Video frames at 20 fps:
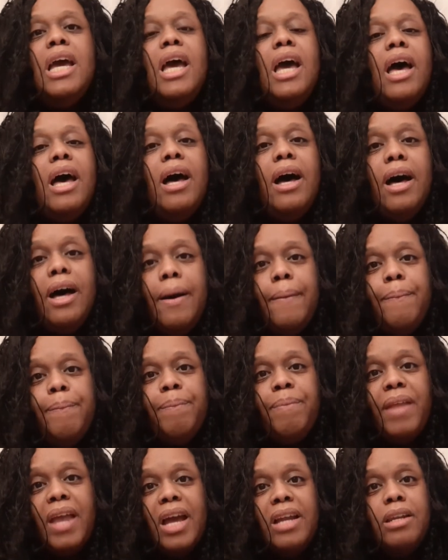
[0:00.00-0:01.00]

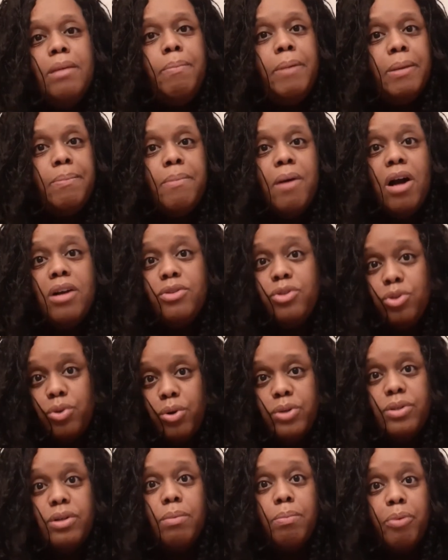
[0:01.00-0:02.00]
And the big box
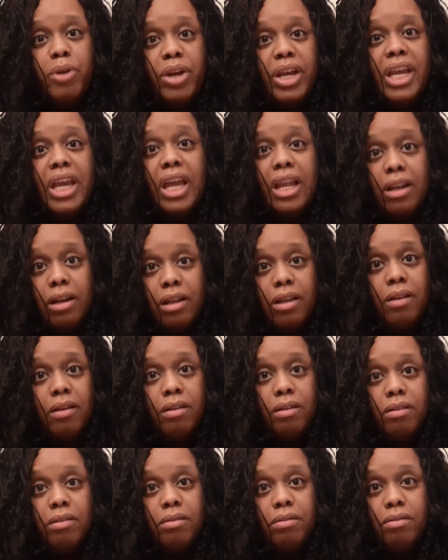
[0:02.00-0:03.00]
stores are bringing in the
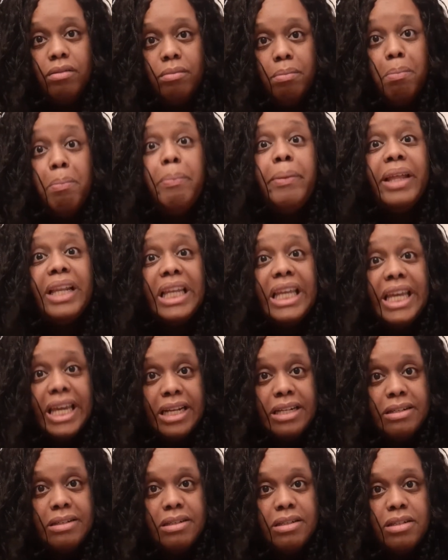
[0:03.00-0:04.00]

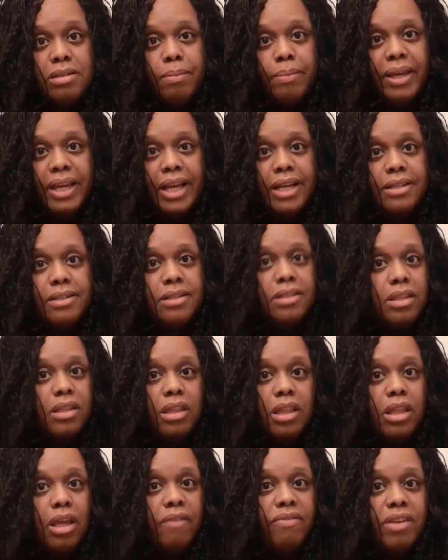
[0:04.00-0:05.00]
millions, because
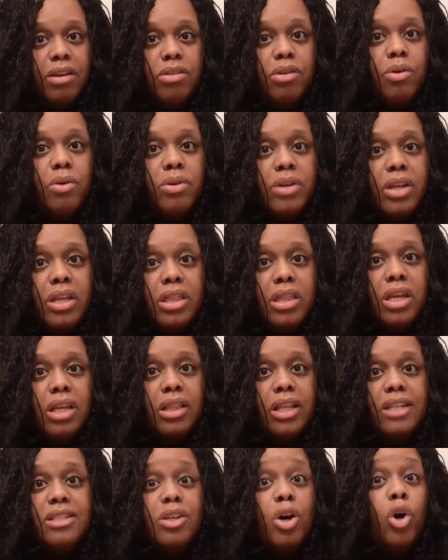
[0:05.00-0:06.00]
if they're the only thing
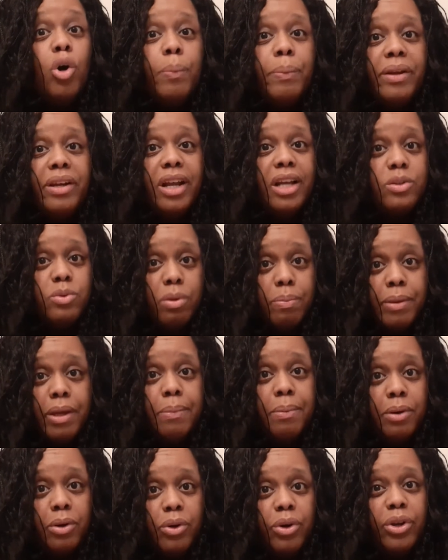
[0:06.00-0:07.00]
that's open, that's where
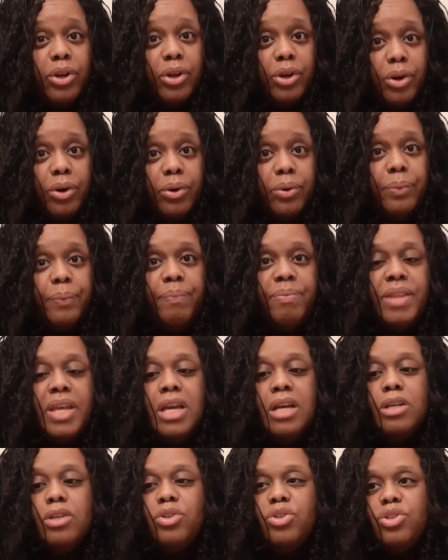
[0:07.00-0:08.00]
people are going to go.
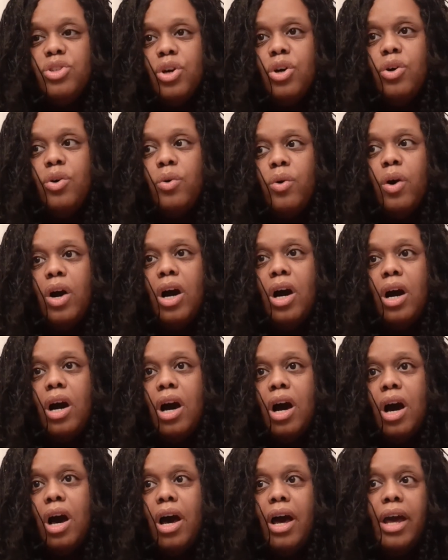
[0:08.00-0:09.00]
So
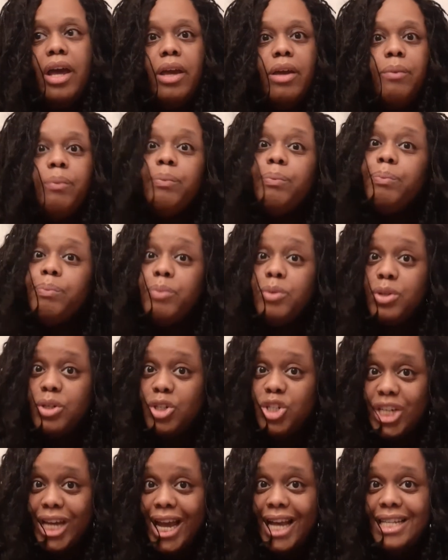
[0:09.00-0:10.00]
I
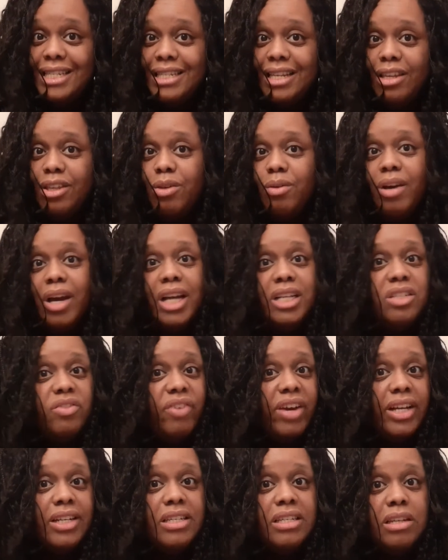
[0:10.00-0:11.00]
suggest that you guys
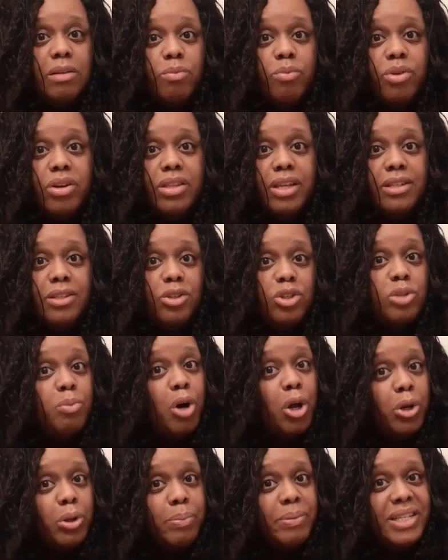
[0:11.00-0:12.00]
find somewhere that's a
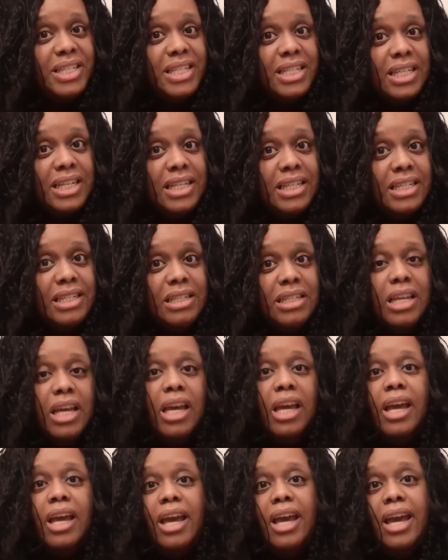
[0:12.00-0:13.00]
smaller business
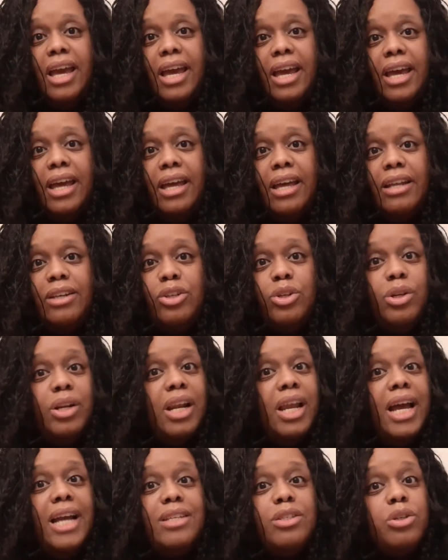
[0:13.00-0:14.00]
and
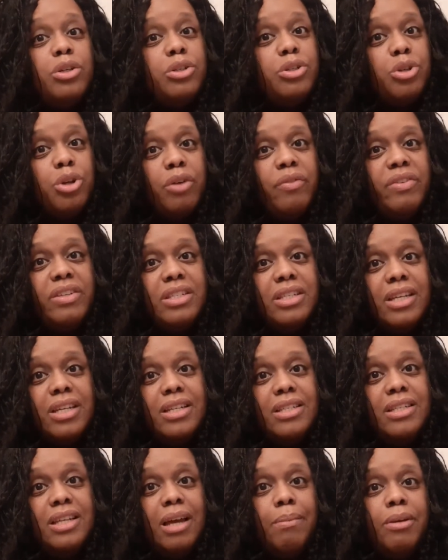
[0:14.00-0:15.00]
utilize their
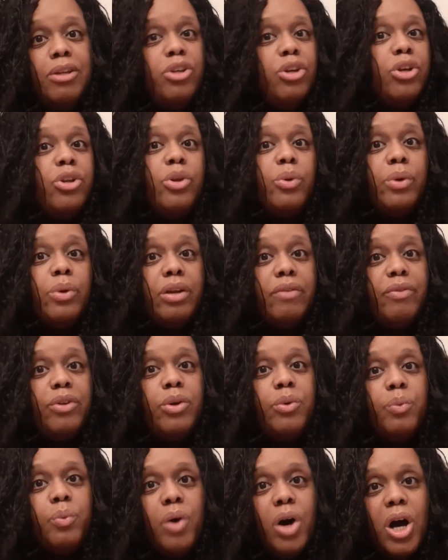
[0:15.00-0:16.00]
services. I mean, you can do whatever
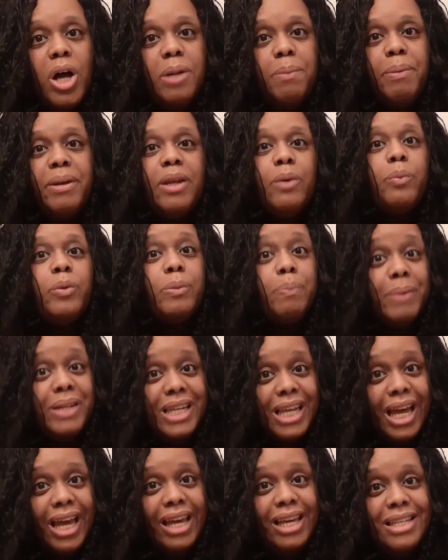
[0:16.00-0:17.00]
you want, but it would be
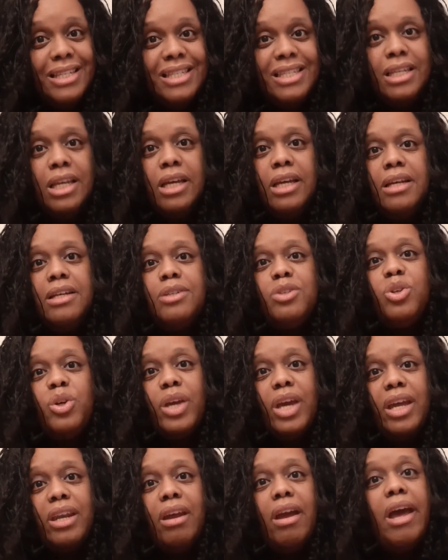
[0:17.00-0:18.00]
nice to
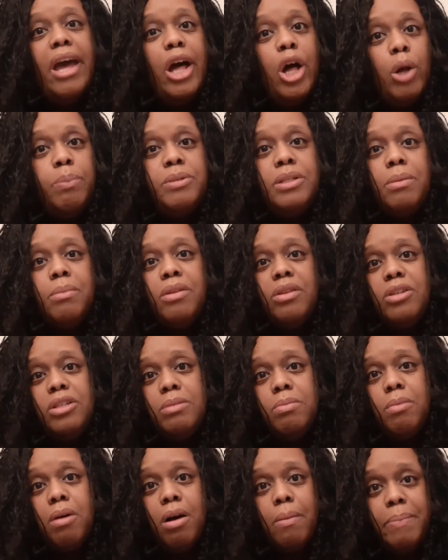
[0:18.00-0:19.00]
kind of help some of the
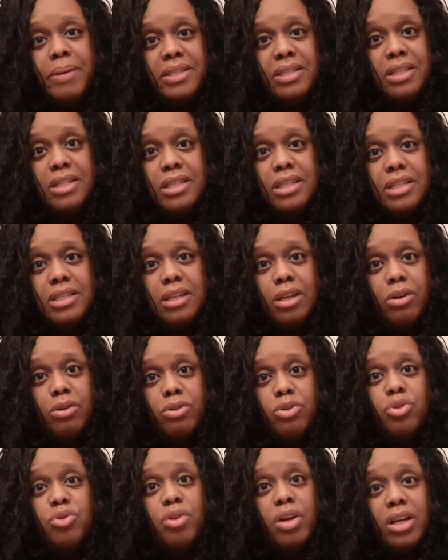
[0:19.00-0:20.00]
small businesses that are
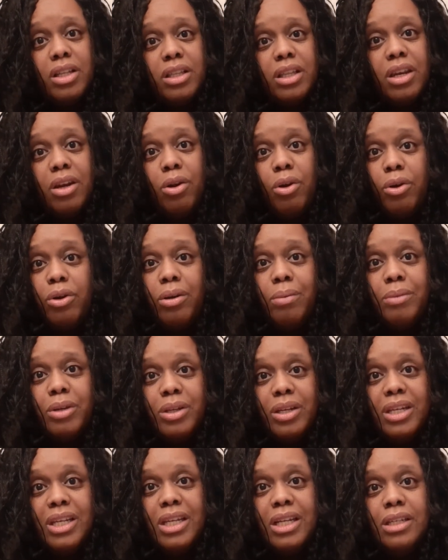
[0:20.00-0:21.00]
struggling in our
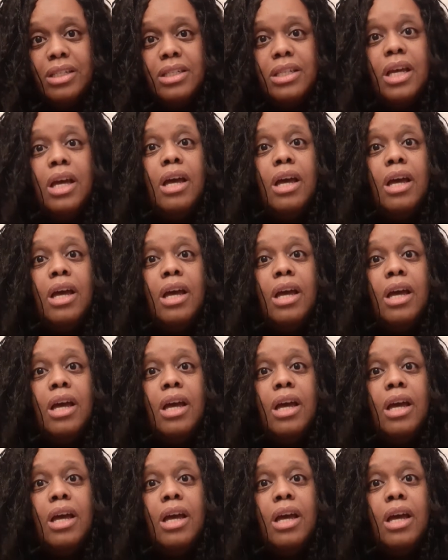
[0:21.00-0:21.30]
communities